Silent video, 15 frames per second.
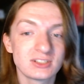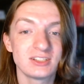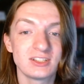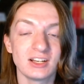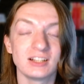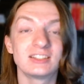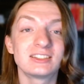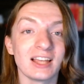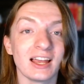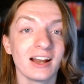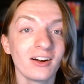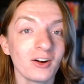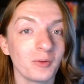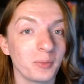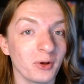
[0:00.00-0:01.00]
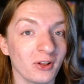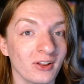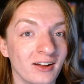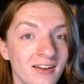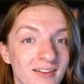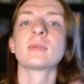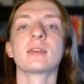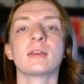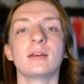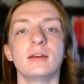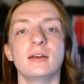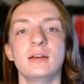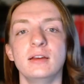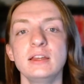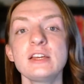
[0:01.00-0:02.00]
It's terrible!
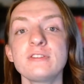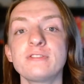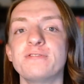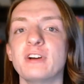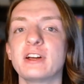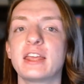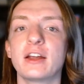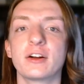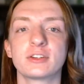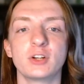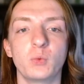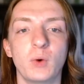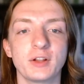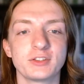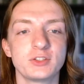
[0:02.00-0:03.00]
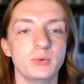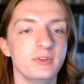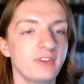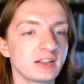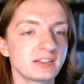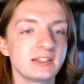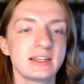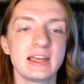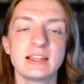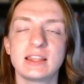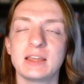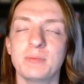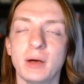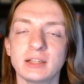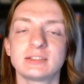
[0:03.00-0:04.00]
If a character wants to investigate,
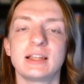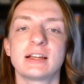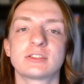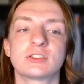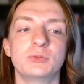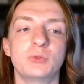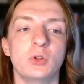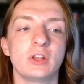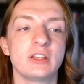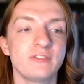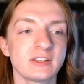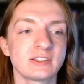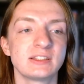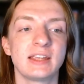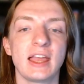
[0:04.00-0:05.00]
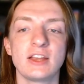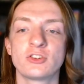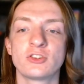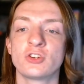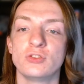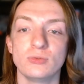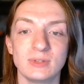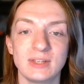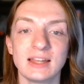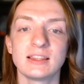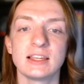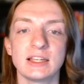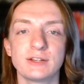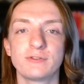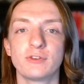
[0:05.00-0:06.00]
they must ask to roll investigation to get
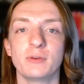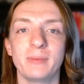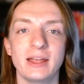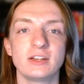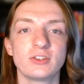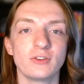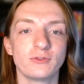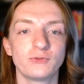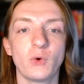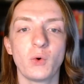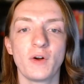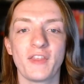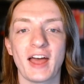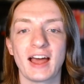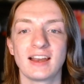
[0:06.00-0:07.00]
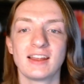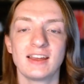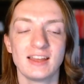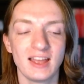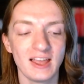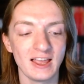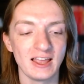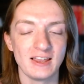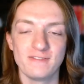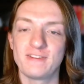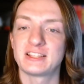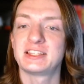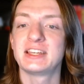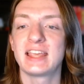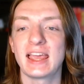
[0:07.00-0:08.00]
the information for that
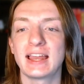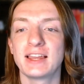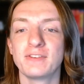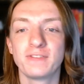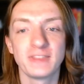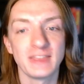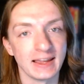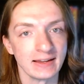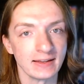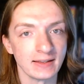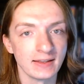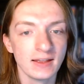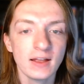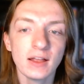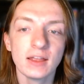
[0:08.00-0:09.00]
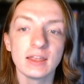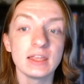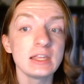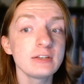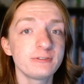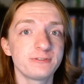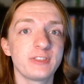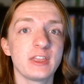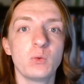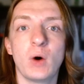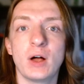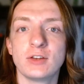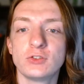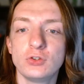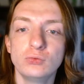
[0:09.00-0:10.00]
investigative thing. If they
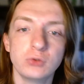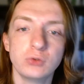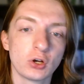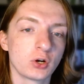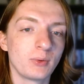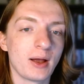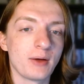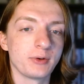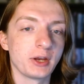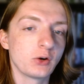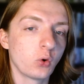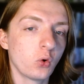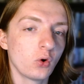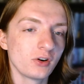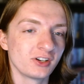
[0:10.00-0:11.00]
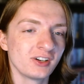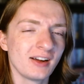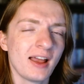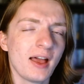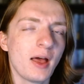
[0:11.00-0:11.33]
want to look around a corner,